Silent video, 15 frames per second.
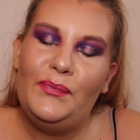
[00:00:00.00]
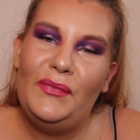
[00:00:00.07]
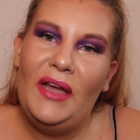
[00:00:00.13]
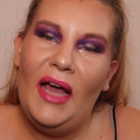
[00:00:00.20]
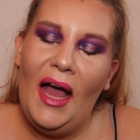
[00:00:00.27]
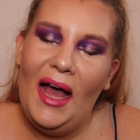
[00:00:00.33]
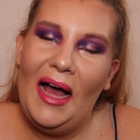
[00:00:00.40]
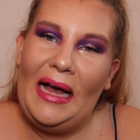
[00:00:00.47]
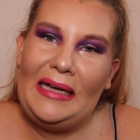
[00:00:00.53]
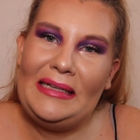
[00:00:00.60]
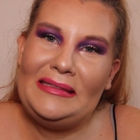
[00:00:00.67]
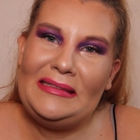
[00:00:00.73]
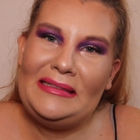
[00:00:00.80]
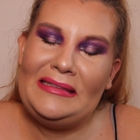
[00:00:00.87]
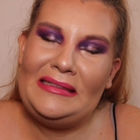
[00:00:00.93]

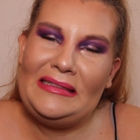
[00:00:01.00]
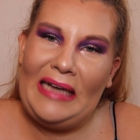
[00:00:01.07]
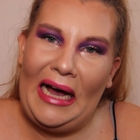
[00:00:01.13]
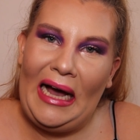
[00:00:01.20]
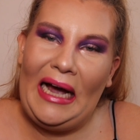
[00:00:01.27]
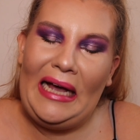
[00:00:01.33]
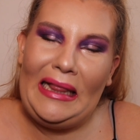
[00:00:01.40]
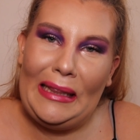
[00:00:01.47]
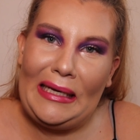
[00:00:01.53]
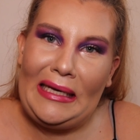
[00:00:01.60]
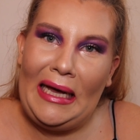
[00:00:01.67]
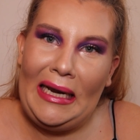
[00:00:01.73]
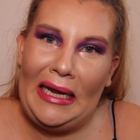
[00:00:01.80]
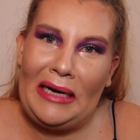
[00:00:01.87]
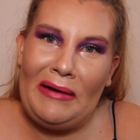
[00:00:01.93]
Yeah, it looked
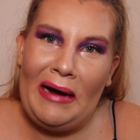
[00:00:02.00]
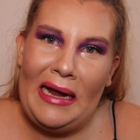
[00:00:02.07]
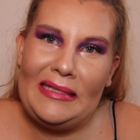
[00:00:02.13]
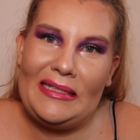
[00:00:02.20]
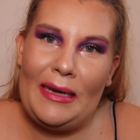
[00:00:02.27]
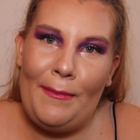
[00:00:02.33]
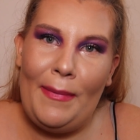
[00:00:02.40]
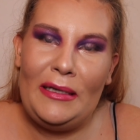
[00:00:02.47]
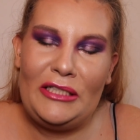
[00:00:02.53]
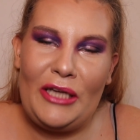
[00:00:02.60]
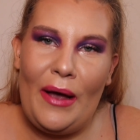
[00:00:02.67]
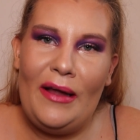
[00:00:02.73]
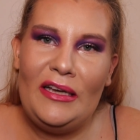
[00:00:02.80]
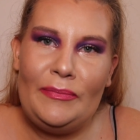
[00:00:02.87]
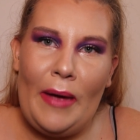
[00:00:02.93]
kind of crazy, and I'm about to go
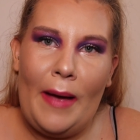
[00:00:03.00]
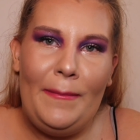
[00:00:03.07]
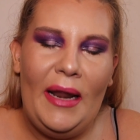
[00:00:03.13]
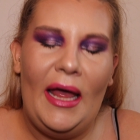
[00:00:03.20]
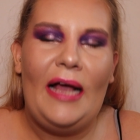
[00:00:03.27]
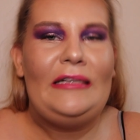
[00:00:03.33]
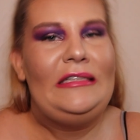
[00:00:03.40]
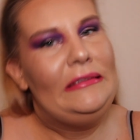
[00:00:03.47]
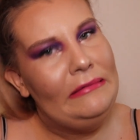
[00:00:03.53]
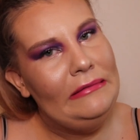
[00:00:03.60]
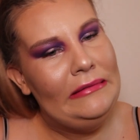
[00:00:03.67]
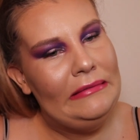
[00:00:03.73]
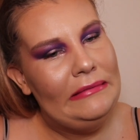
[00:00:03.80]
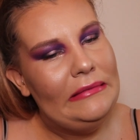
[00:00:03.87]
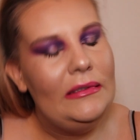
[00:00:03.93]
out into public.
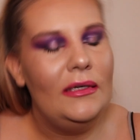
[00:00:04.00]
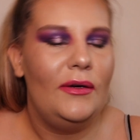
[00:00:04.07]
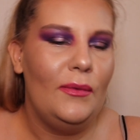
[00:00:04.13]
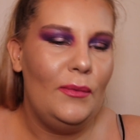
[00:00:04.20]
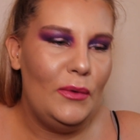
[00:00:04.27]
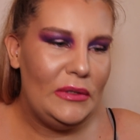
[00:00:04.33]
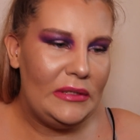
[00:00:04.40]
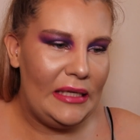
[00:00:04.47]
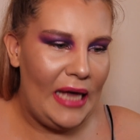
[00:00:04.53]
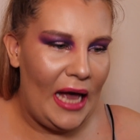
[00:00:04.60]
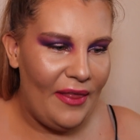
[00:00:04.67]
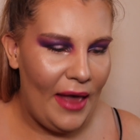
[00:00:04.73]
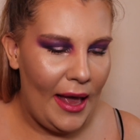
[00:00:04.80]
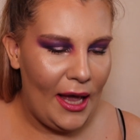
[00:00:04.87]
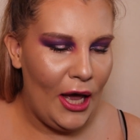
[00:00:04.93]
We'll see
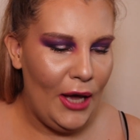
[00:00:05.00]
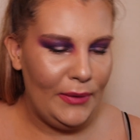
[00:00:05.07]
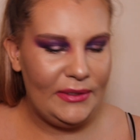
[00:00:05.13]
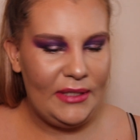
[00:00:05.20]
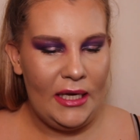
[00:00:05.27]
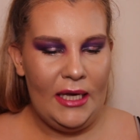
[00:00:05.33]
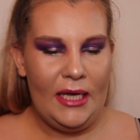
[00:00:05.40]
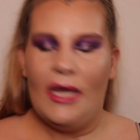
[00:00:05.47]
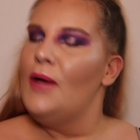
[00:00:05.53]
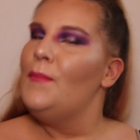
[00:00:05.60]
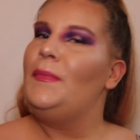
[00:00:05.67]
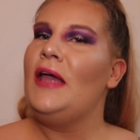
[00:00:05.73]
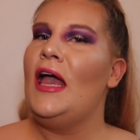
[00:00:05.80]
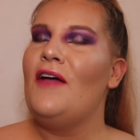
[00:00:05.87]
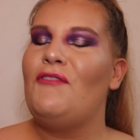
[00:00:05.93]
how that goes.
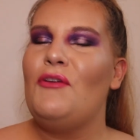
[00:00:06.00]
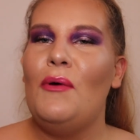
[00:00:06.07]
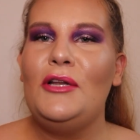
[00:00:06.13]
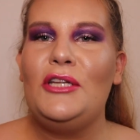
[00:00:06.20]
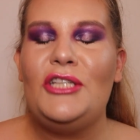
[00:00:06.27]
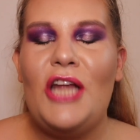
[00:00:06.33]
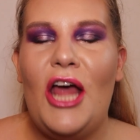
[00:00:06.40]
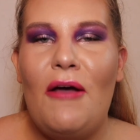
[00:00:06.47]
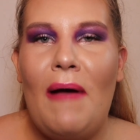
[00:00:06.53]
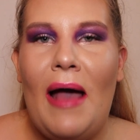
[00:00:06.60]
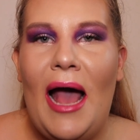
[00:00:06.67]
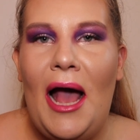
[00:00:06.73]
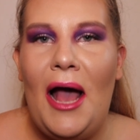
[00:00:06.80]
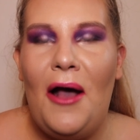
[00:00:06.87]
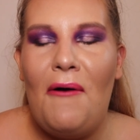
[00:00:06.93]
But yeah, if you want to know
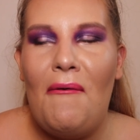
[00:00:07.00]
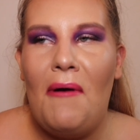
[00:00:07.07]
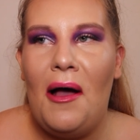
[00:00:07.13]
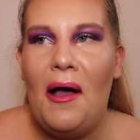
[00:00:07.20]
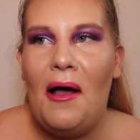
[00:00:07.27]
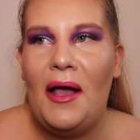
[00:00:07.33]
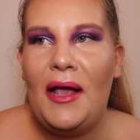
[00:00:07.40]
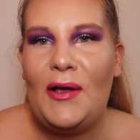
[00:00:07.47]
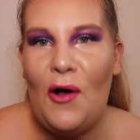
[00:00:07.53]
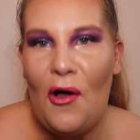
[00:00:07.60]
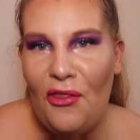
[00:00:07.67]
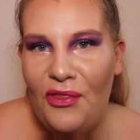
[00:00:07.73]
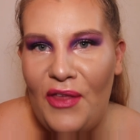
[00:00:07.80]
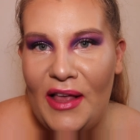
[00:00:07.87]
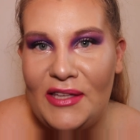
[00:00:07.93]
how I
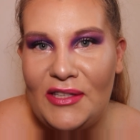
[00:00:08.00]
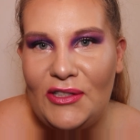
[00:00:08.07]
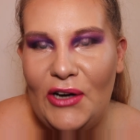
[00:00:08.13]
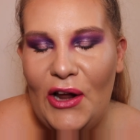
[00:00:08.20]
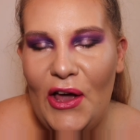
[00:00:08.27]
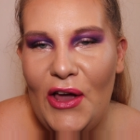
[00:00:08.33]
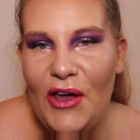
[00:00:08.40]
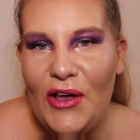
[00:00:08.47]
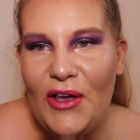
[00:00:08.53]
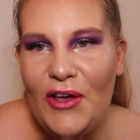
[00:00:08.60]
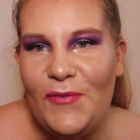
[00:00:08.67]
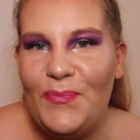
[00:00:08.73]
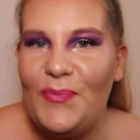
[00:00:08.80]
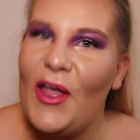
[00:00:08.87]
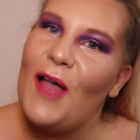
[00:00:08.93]
got this look,
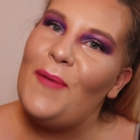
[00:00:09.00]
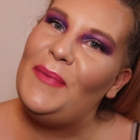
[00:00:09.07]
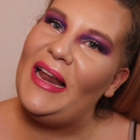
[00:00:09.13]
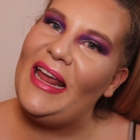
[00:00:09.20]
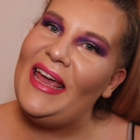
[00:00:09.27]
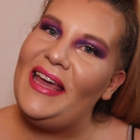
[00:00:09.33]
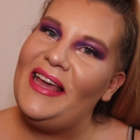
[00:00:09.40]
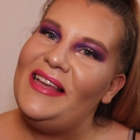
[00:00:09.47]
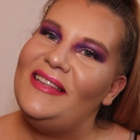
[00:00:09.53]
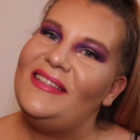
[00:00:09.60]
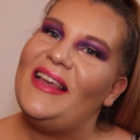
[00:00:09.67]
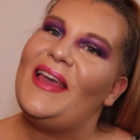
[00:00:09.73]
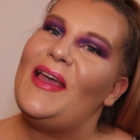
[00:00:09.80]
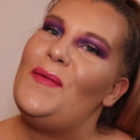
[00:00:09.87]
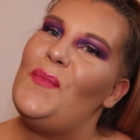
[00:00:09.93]

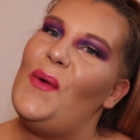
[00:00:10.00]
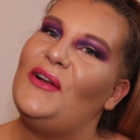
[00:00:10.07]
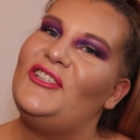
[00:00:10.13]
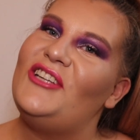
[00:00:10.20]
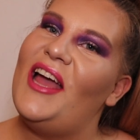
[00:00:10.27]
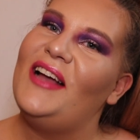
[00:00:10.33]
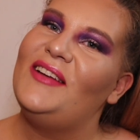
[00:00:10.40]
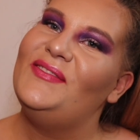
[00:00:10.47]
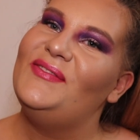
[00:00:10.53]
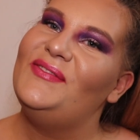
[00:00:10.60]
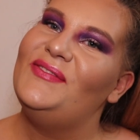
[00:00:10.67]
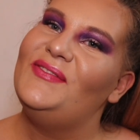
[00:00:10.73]
please keep watching.